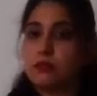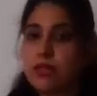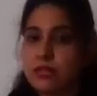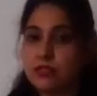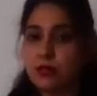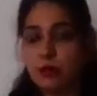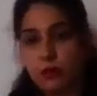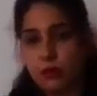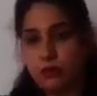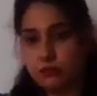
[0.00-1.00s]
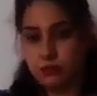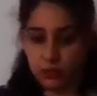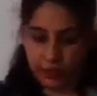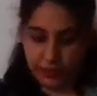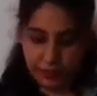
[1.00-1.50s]
Yes or no?
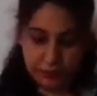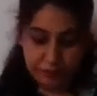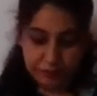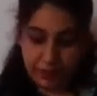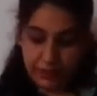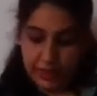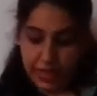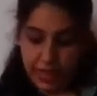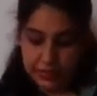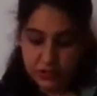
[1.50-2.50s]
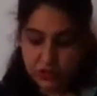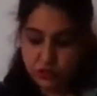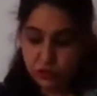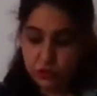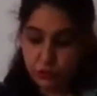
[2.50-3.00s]
Okay. And
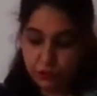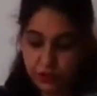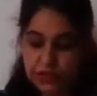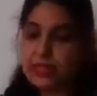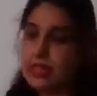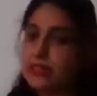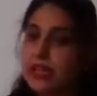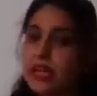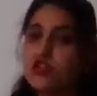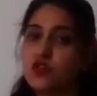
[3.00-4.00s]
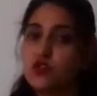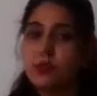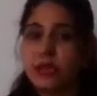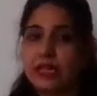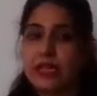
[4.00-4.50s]
do you feel that there are
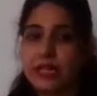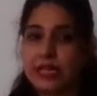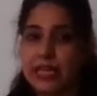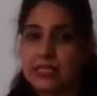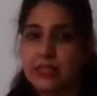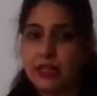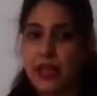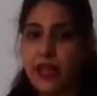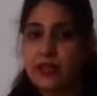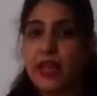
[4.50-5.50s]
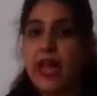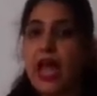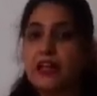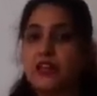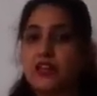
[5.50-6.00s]
too many deadlines are there
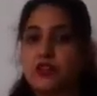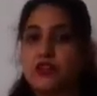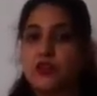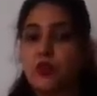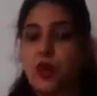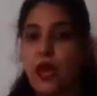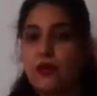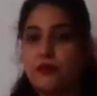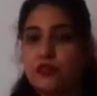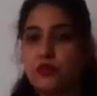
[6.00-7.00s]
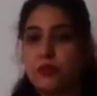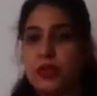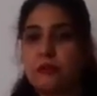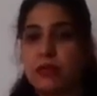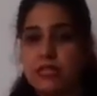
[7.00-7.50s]
and you have so
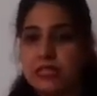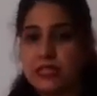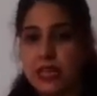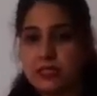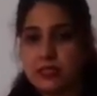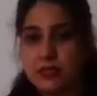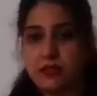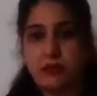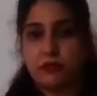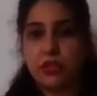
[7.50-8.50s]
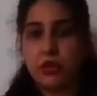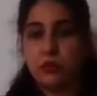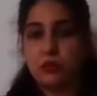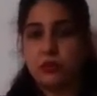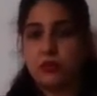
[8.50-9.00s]
many multitasks with
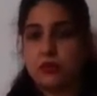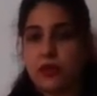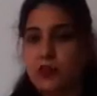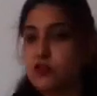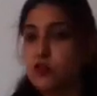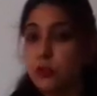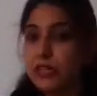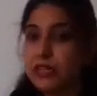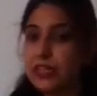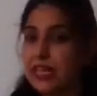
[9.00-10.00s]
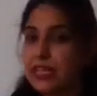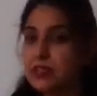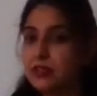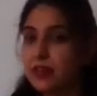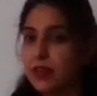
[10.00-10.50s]
you and too many
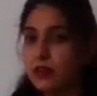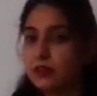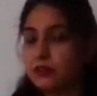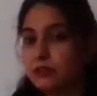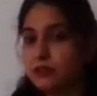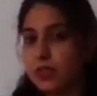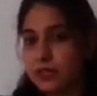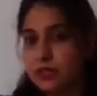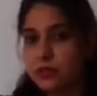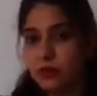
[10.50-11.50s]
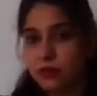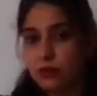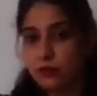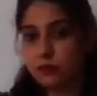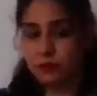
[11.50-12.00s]
deadlines are there? Yes or
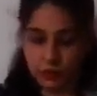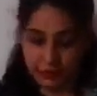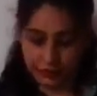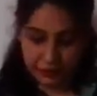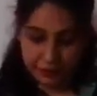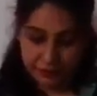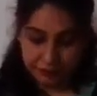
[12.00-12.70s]
no? Okay.